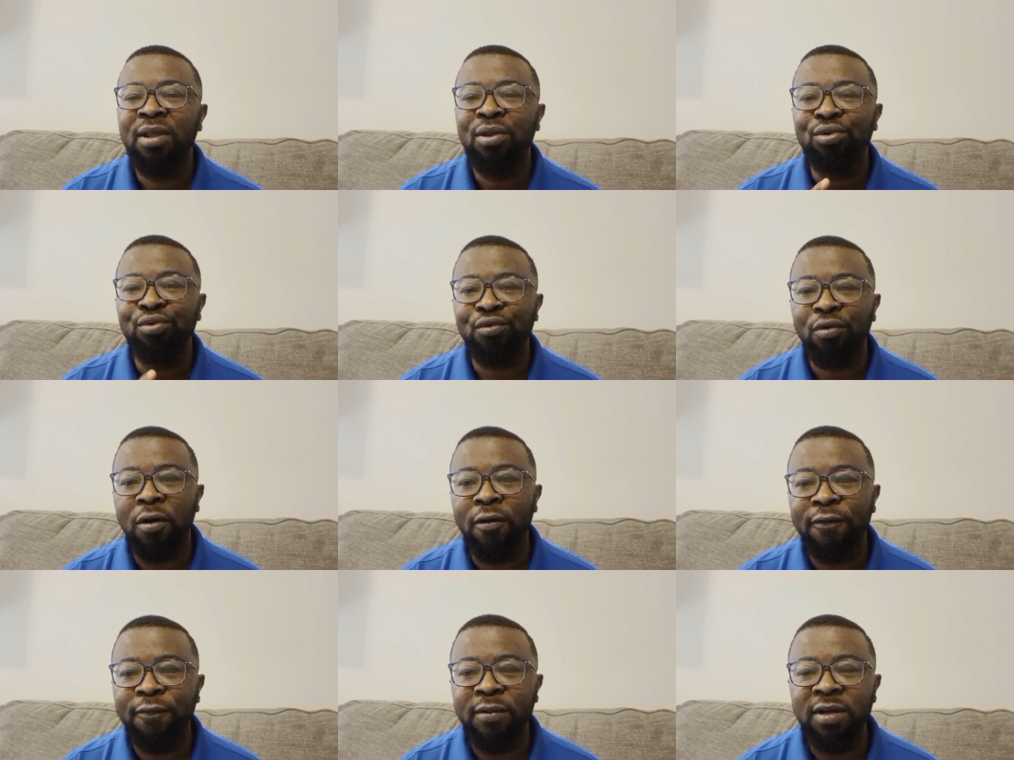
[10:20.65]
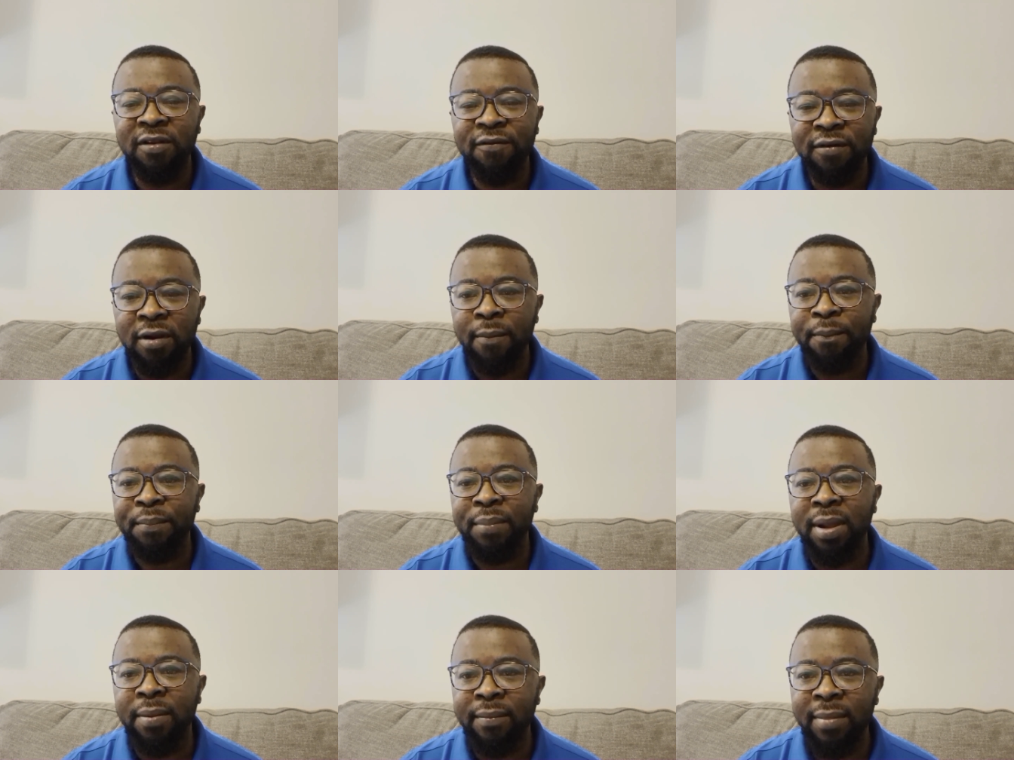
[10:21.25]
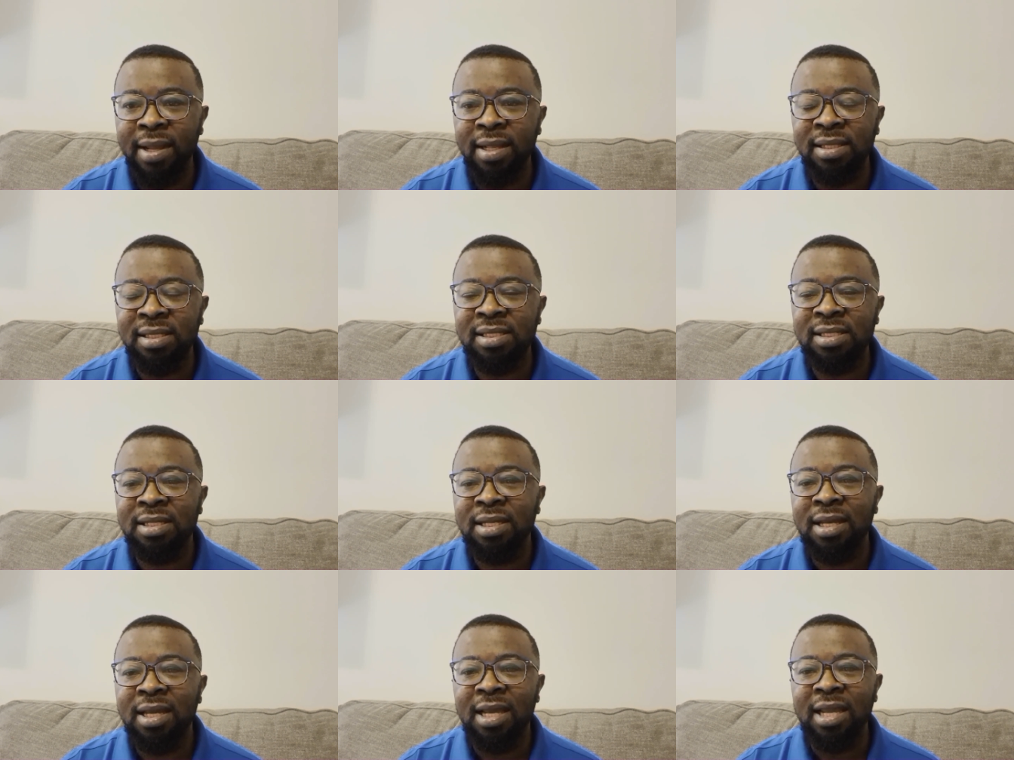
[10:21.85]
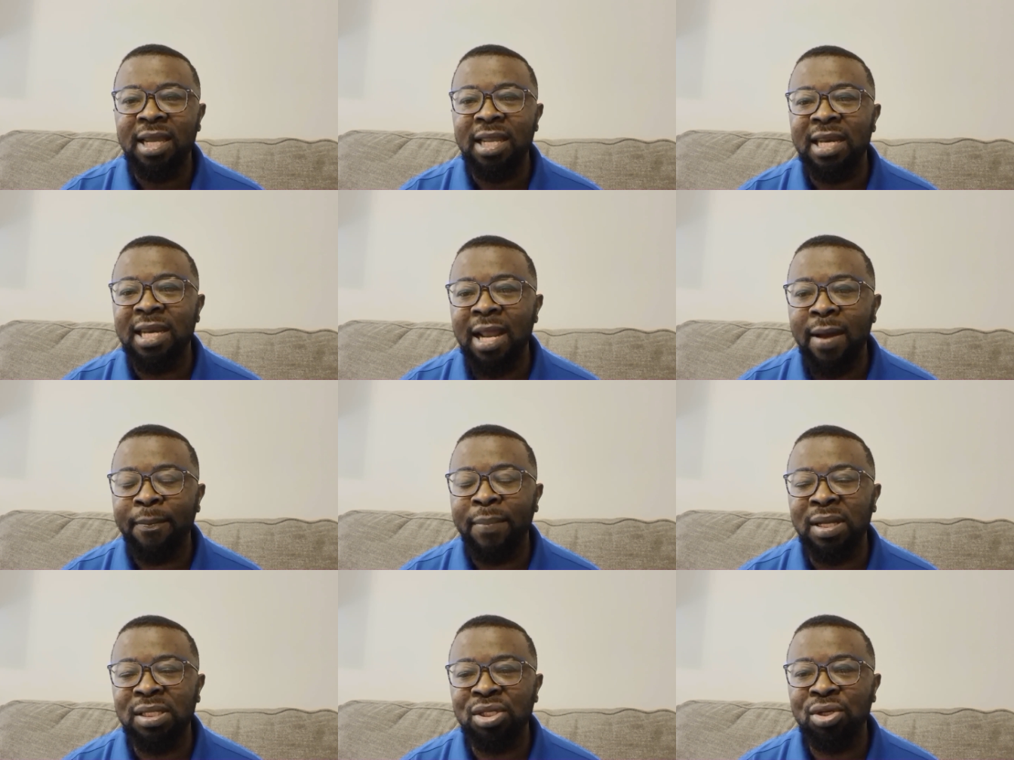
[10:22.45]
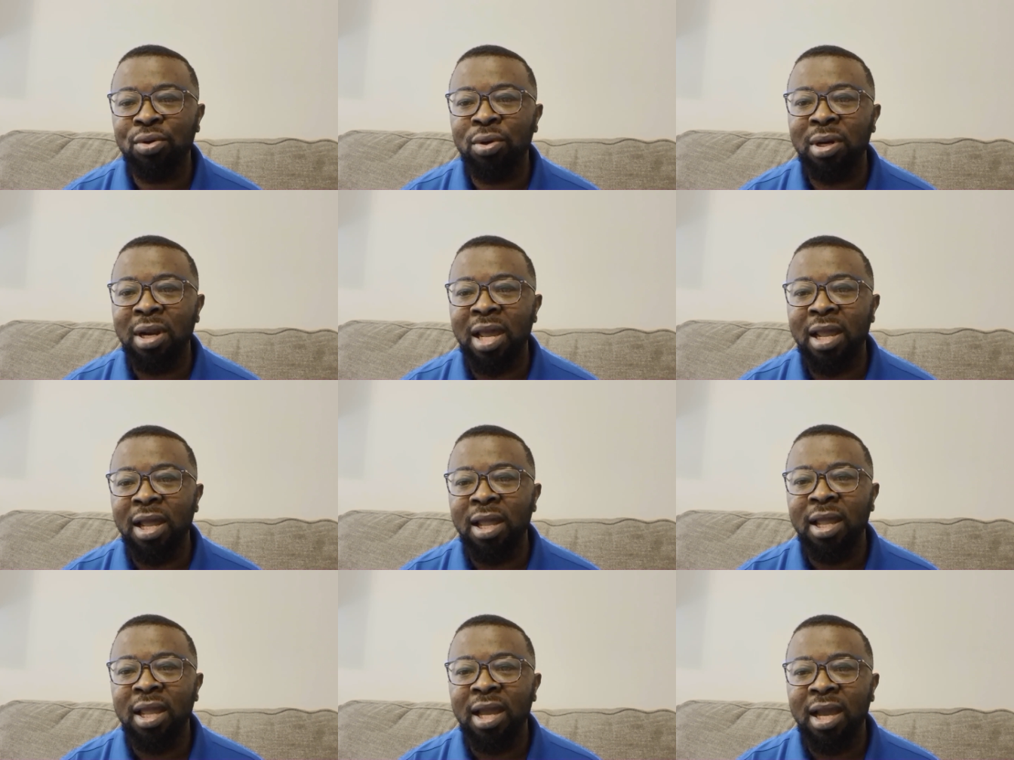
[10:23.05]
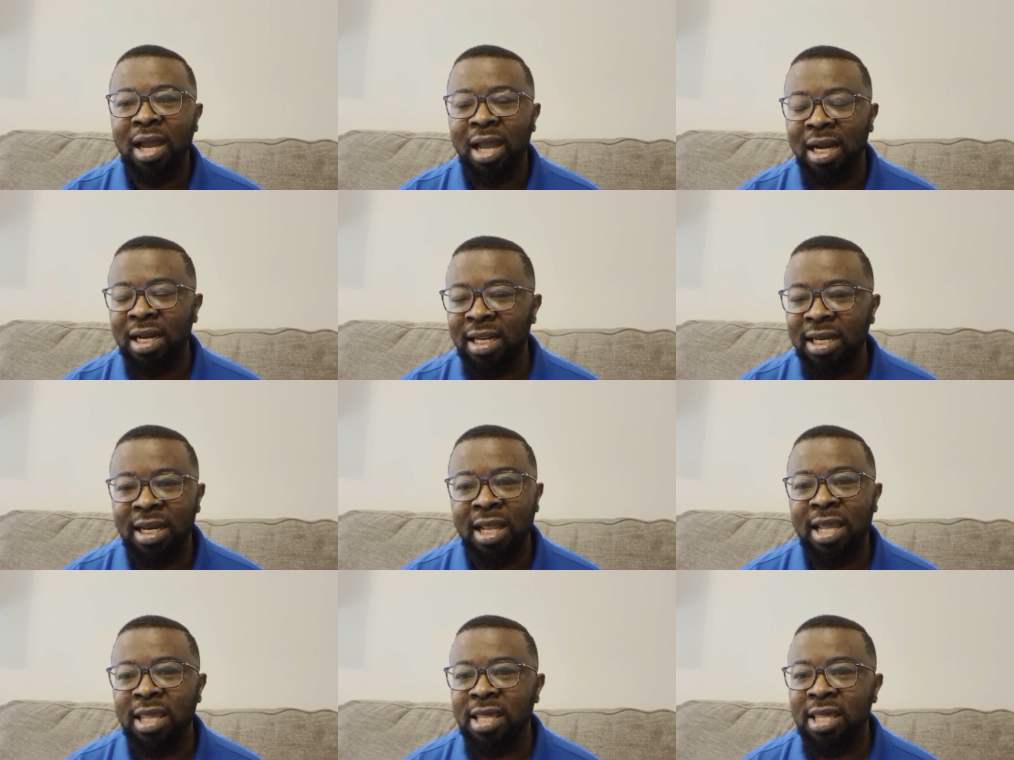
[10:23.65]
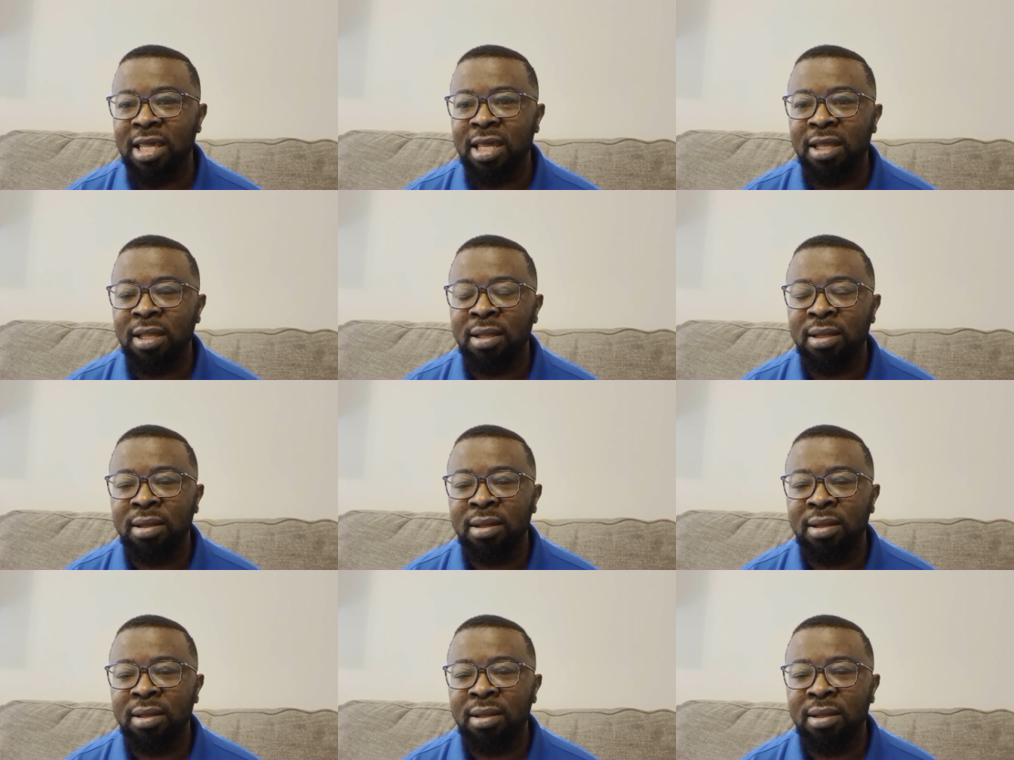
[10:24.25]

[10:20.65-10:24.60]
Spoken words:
12 different payments in that particular calendar year.